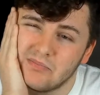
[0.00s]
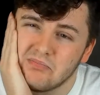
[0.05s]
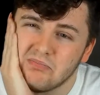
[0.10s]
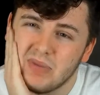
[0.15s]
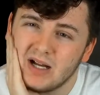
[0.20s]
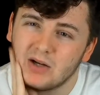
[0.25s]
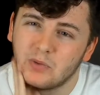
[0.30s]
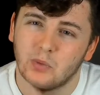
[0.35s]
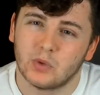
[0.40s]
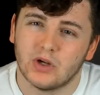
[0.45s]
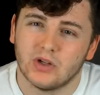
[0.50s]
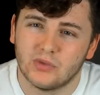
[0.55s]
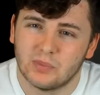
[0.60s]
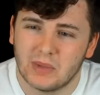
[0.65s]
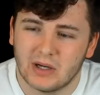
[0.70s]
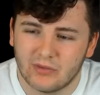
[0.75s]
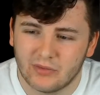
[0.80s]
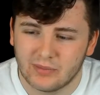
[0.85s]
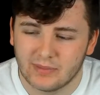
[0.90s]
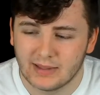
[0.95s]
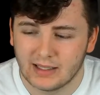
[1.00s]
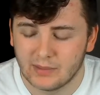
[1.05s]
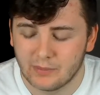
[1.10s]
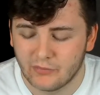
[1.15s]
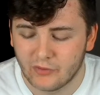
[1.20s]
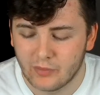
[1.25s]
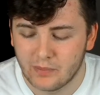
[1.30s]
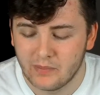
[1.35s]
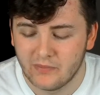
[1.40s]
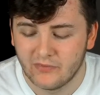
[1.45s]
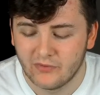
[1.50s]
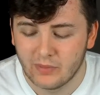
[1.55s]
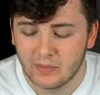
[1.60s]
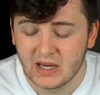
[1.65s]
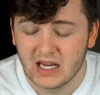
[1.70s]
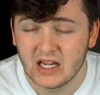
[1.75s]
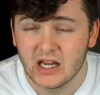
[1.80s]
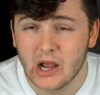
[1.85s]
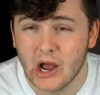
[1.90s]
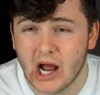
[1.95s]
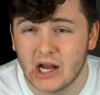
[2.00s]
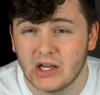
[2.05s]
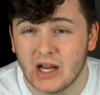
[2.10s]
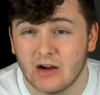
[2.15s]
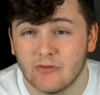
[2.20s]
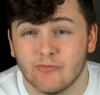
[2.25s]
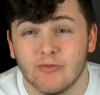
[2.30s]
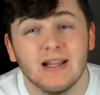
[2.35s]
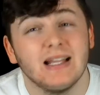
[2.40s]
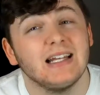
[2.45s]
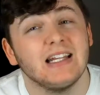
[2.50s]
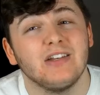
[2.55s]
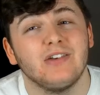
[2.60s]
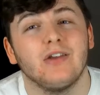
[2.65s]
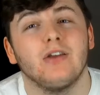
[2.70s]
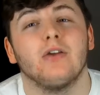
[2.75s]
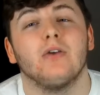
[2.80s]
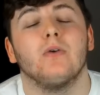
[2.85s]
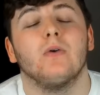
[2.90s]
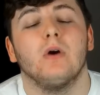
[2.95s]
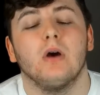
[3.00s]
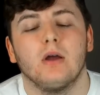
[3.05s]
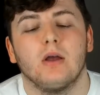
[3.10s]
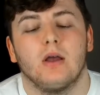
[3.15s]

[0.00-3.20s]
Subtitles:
bad words about Fabinho, I really do.